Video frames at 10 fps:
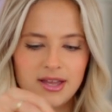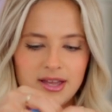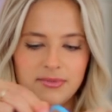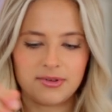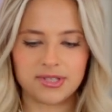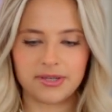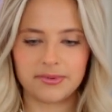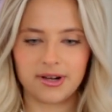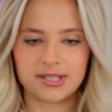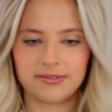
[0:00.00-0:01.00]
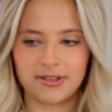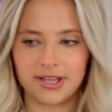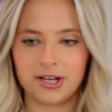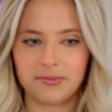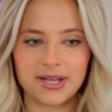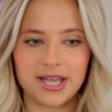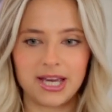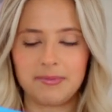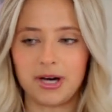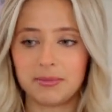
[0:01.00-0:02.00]
it mostly works if like your
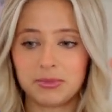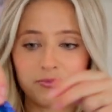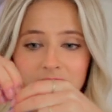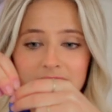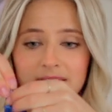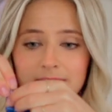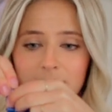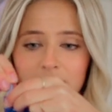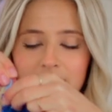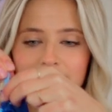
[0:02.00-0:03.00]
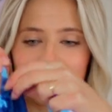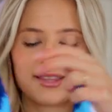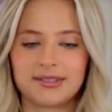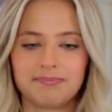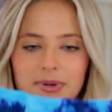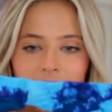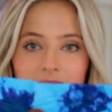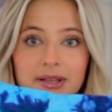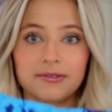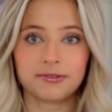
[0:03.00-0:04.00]
bikini bottom really small and like the
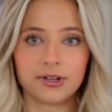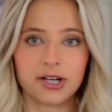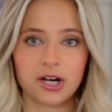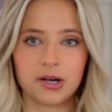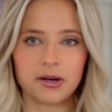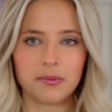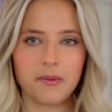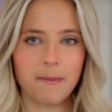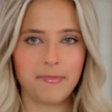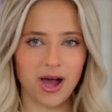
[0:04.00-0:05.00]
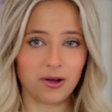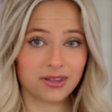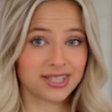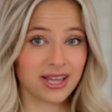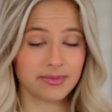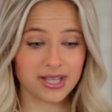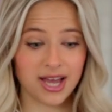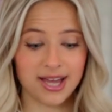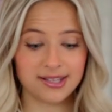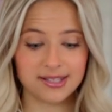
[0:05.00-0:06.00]
bottom and the front are about the same
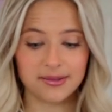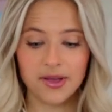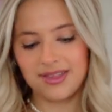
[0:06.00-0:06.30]
size.